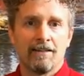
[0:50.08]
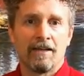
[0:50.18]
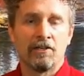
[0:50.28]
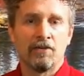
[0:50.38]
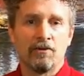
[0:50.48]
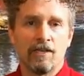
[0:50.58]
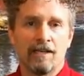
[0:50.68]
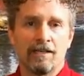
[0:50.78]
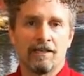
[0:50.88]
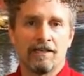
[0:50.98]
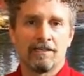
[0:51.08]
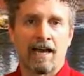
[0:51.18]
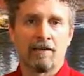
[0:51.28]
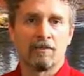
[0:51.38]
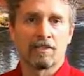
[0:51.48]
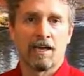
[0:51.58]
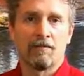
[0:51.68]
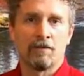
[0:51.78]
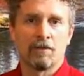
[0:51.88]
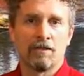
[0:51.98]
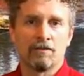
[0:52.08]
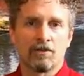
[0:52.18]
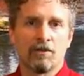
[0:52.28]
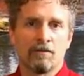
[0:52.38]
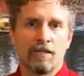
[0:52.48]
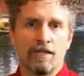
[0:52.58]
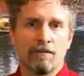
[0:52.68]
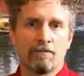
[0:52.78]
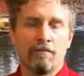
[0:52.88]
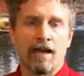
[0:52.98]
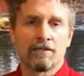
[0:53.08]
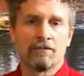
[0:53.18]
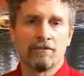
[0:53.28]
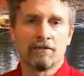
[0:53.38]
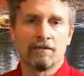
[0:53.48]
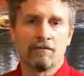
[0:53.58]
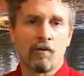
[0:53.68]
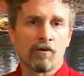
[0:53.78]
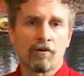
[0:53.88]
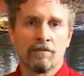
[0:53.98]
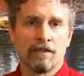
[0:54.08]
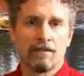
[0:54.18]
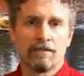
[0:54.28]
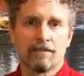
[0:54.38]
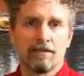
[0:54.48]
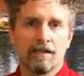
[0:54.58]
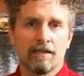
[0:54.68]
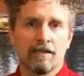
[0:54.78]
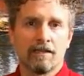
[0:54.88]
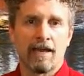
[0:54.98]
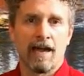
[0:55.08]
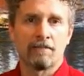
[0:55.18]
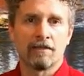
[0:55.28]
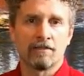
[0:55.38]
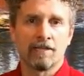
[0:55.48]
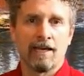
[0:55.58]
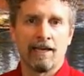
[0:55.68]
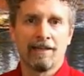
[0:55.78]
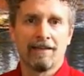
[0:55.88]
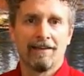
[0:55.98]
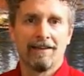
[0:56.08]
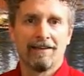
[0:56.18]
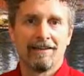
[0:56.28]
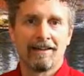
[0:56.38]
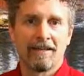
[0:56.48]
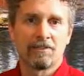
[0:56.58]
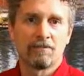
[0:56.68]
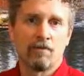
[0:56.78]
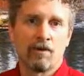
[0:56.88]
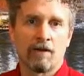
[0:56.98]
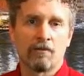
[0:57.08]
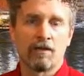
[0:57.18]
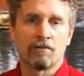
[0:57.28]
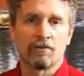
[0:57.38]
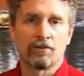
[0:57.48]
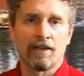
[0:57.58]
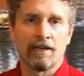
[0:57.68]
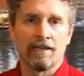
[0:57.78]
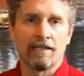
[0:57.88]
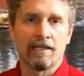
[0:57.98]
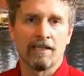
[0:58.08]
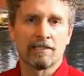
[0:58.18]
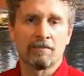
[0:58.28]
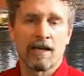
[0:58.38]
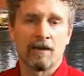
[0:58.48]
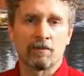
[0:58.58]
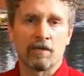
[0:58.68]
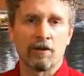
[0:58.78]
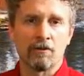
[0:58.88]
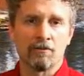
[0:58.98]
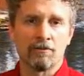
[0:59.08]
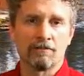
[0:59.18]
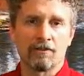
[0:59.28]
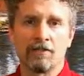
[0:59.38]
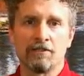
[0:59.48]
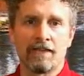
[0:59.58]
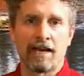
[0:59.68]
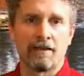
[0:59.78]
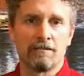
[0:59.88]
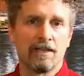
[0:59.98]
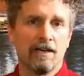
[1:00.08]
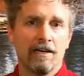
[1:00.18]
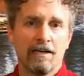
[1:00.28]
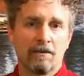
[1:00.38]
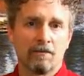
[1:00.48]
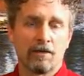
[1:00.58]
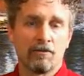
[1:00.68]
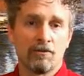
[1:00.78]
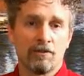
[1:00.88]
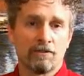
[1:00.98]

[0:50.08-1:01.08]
they knew that a time was coming when it was going to be bountiful and warm and, and a happier day. And that's what I want to portray in this. Sometimes we go through difficult times, we go through